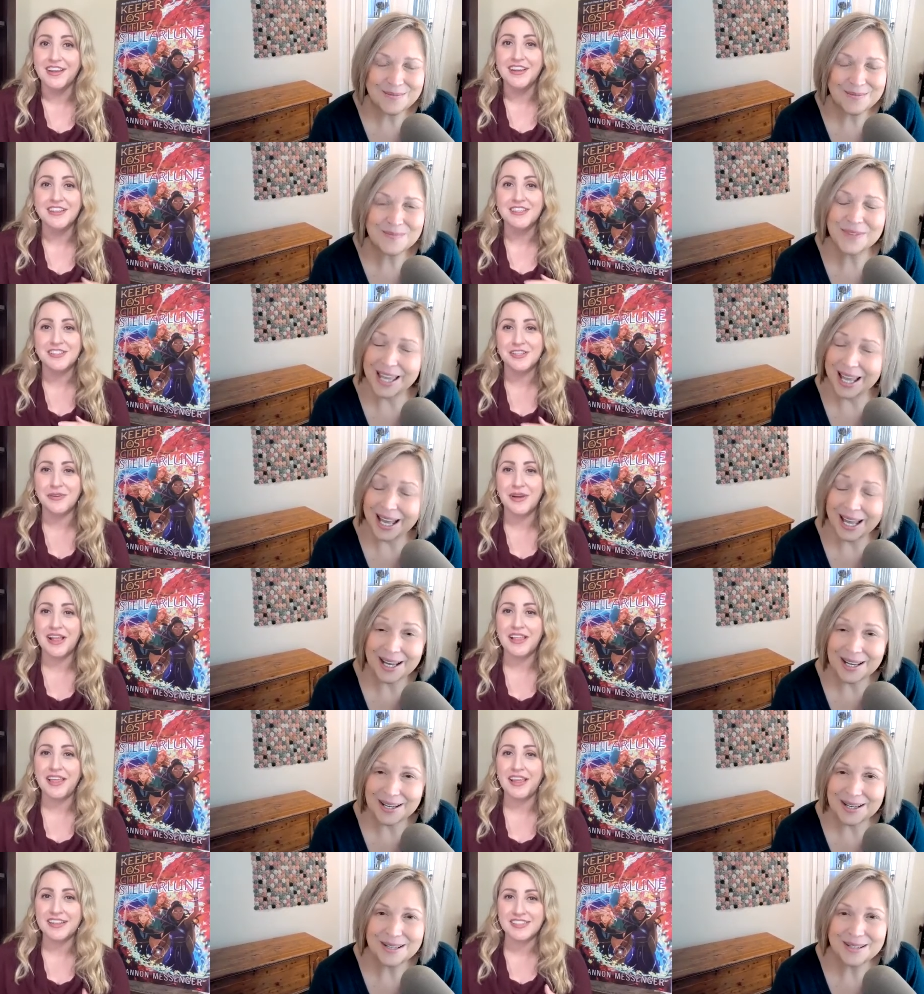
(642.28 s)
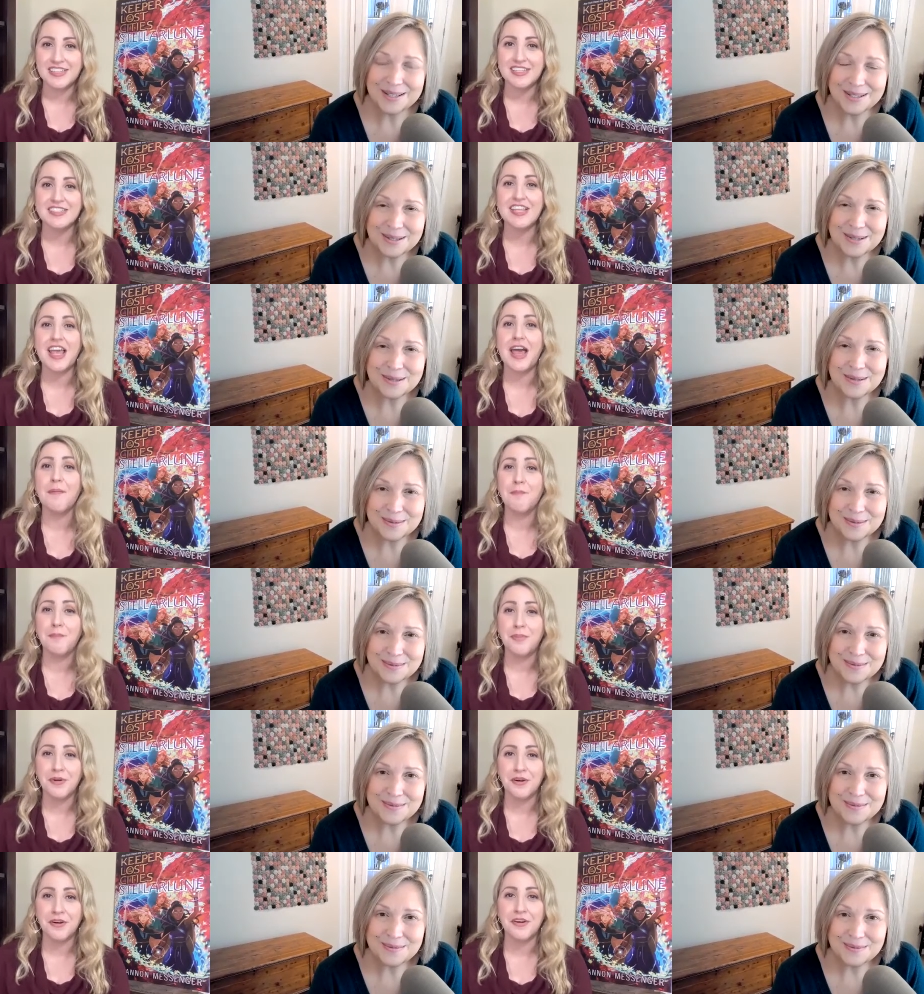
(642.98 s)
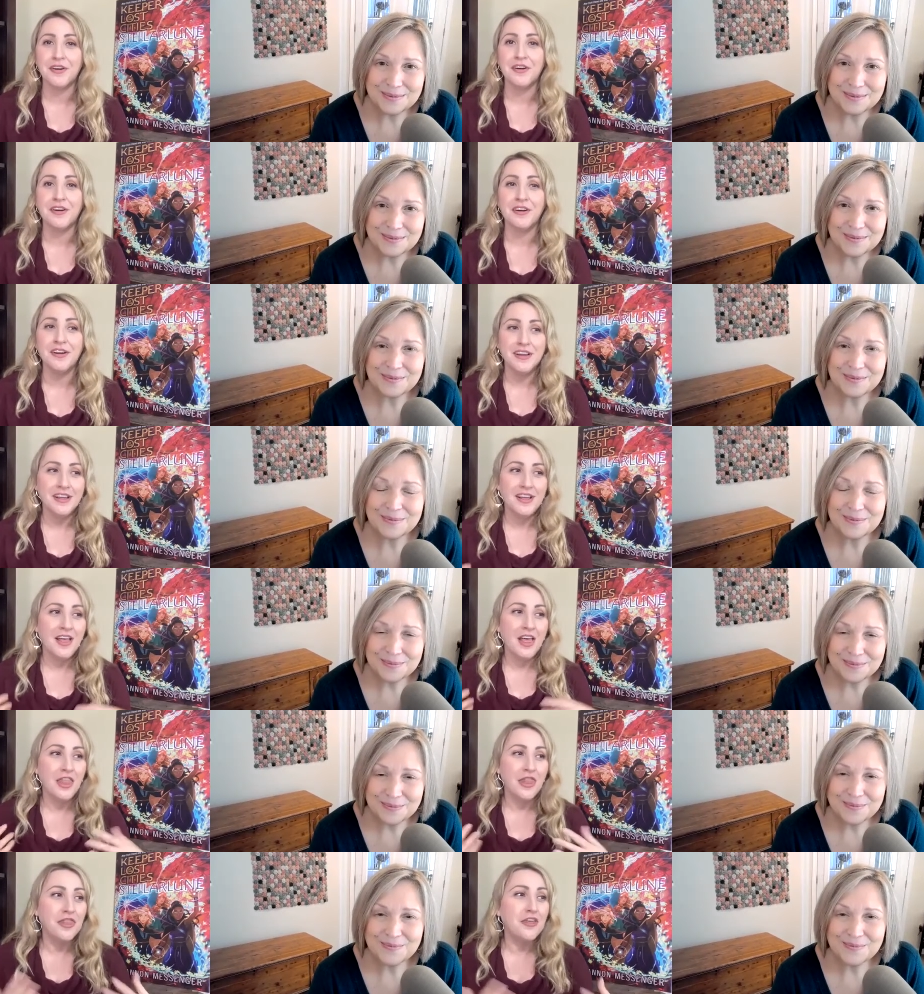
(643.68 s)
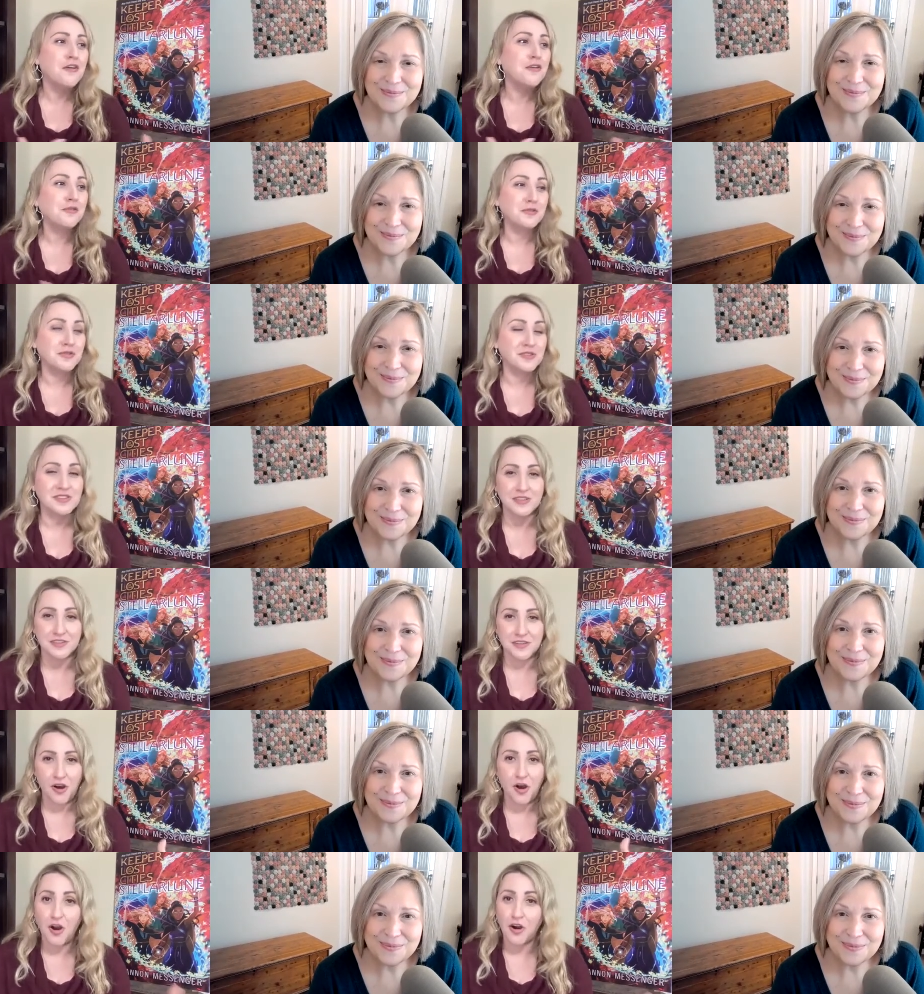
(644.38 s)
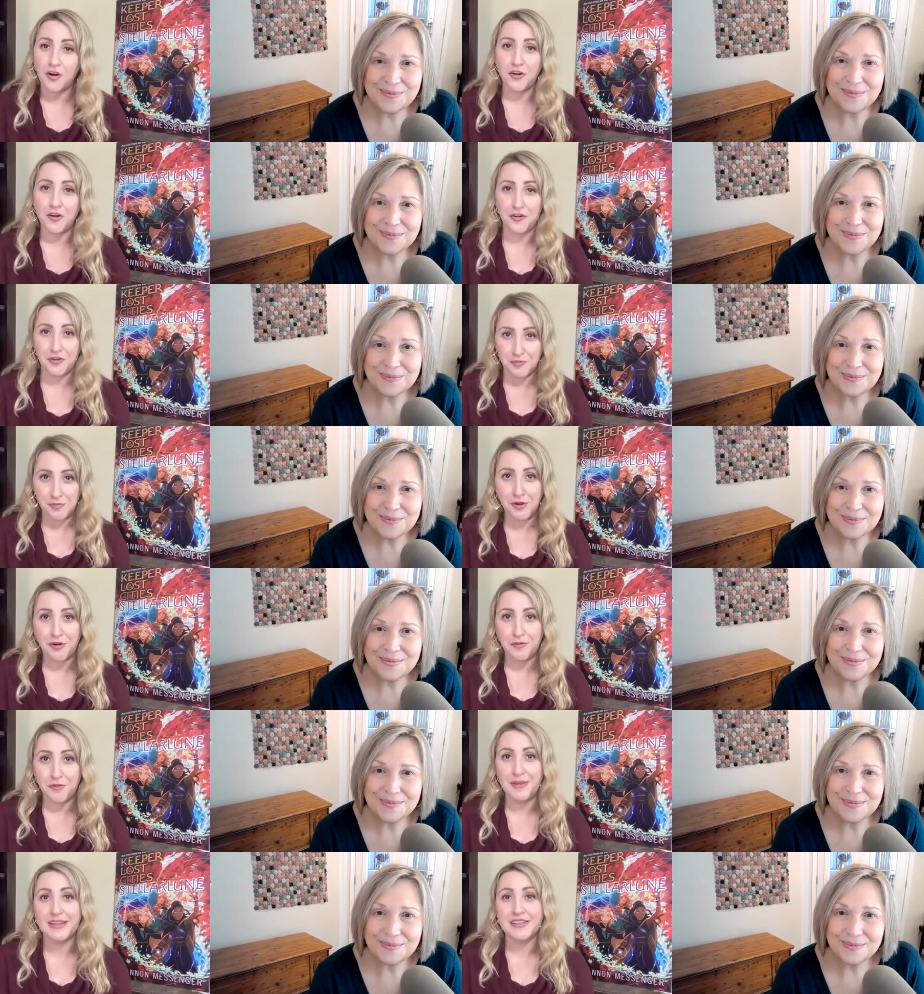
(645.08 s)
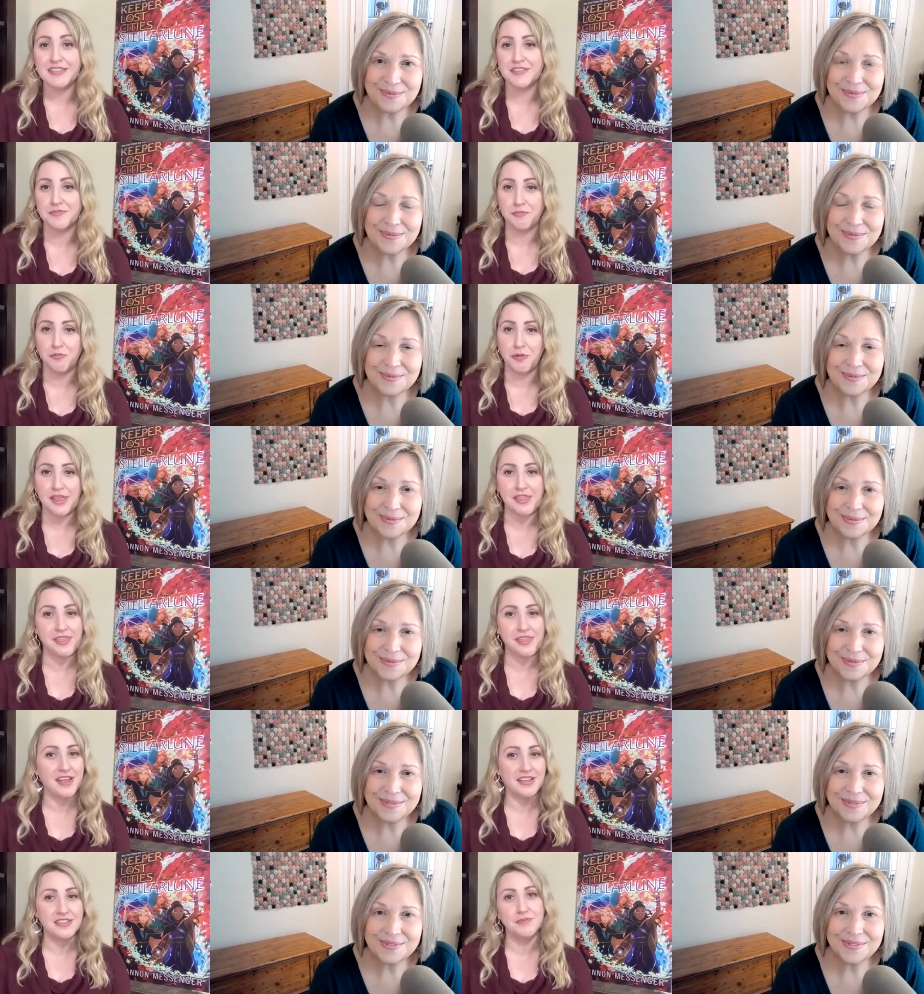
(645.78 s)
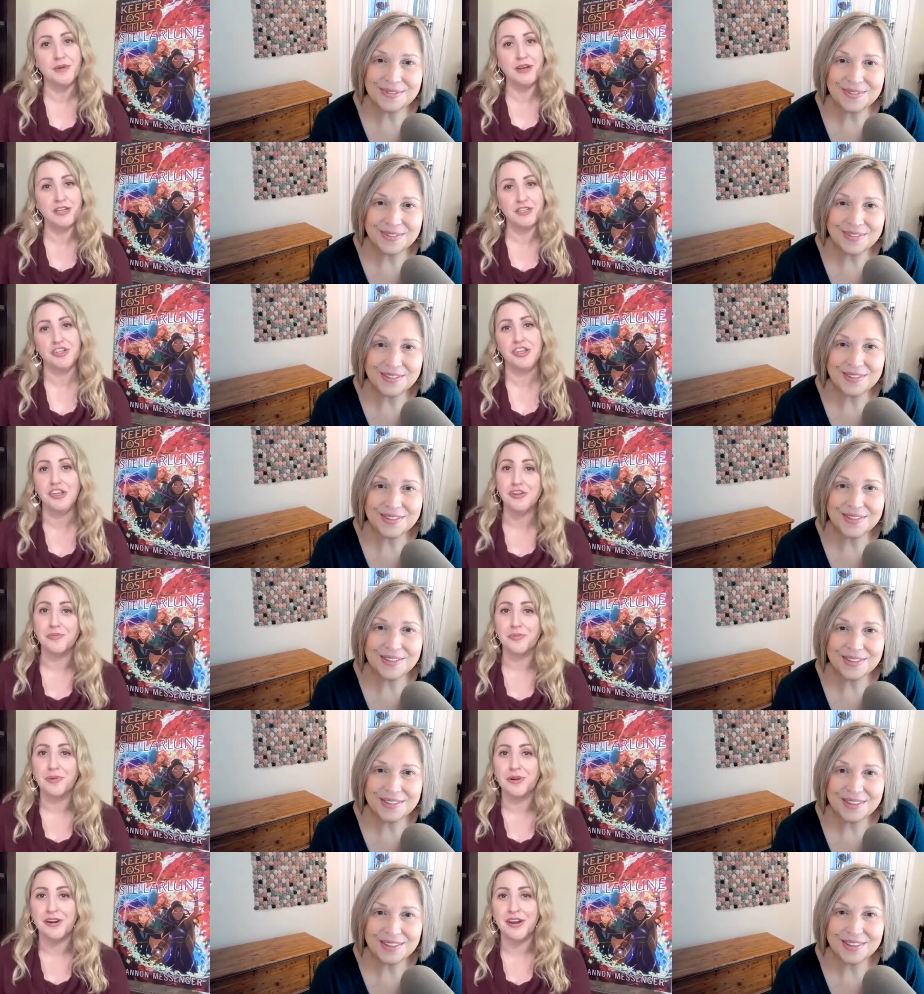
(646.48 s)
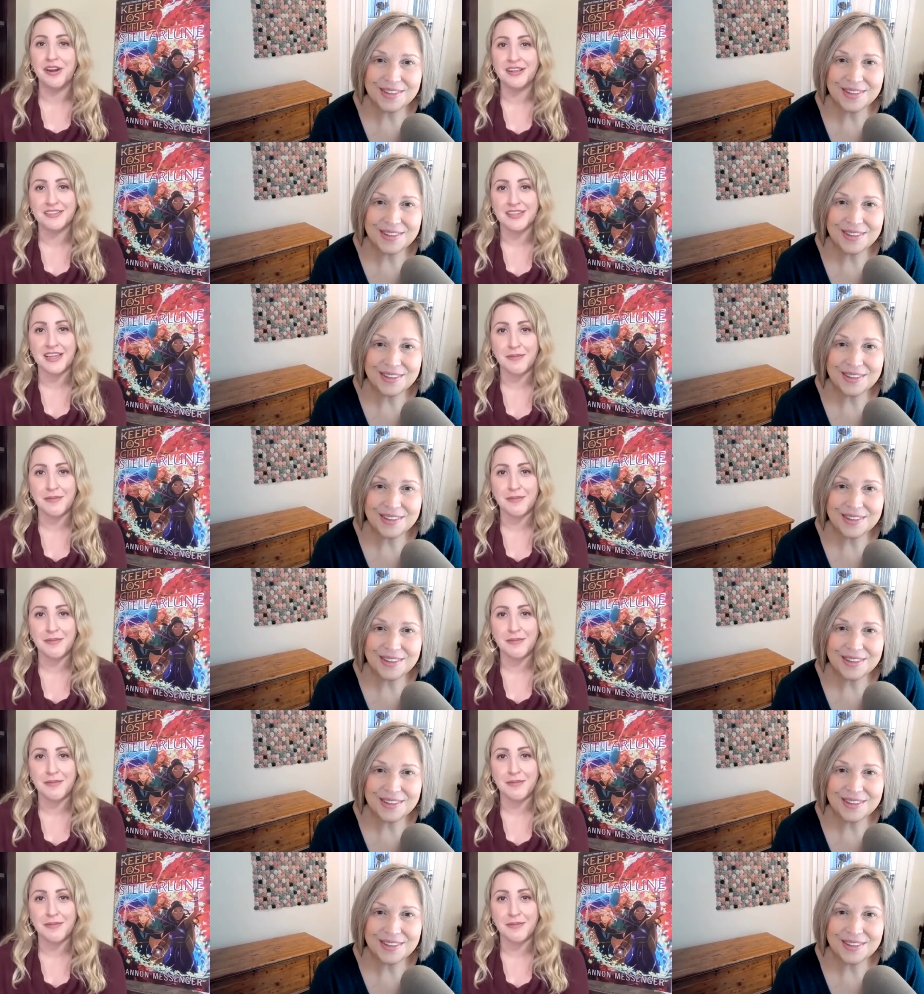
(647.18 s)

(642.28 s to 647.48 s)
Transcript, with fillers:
Speaker 1: So I like to temper those harder moments with as much humor as